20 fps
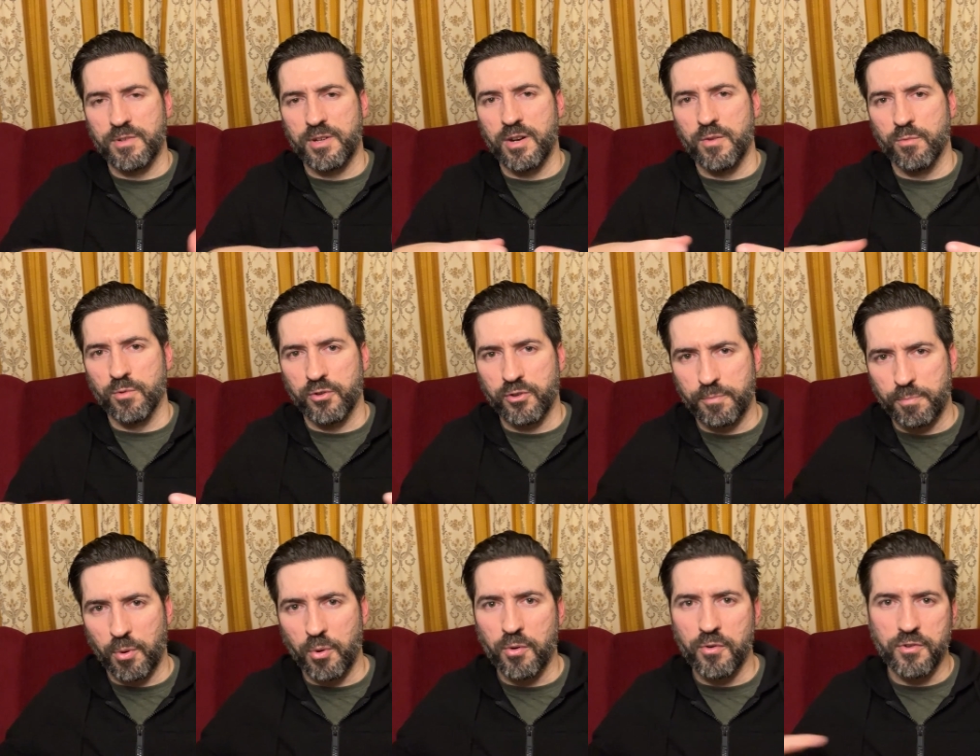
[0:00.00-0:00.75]
can
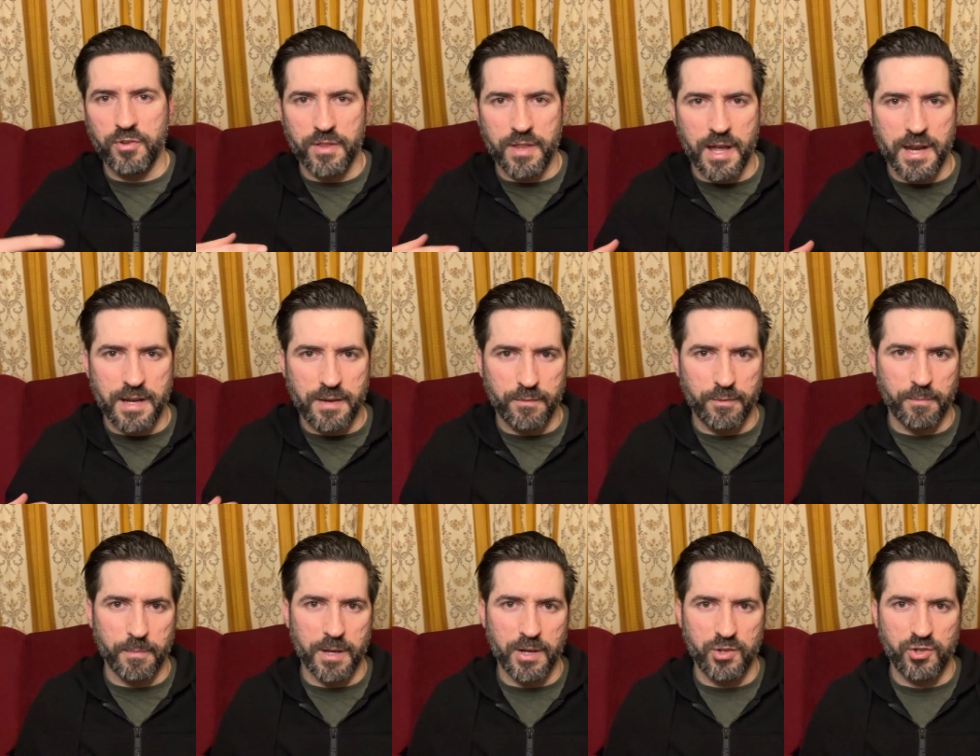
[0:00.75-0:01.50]
respond to that
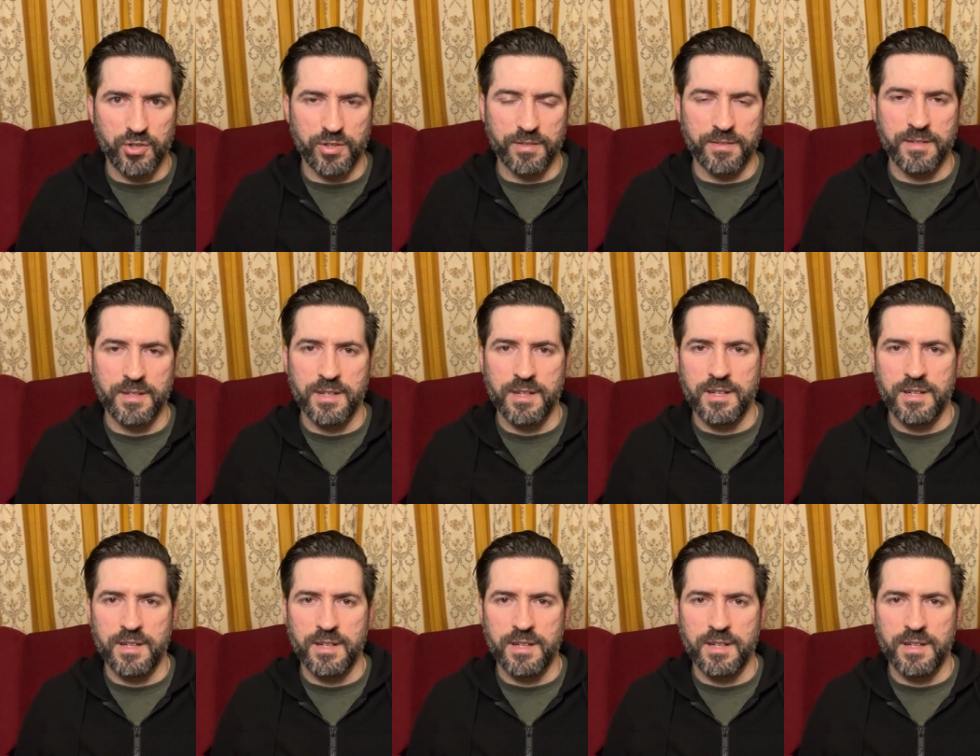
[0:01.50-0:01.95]
information.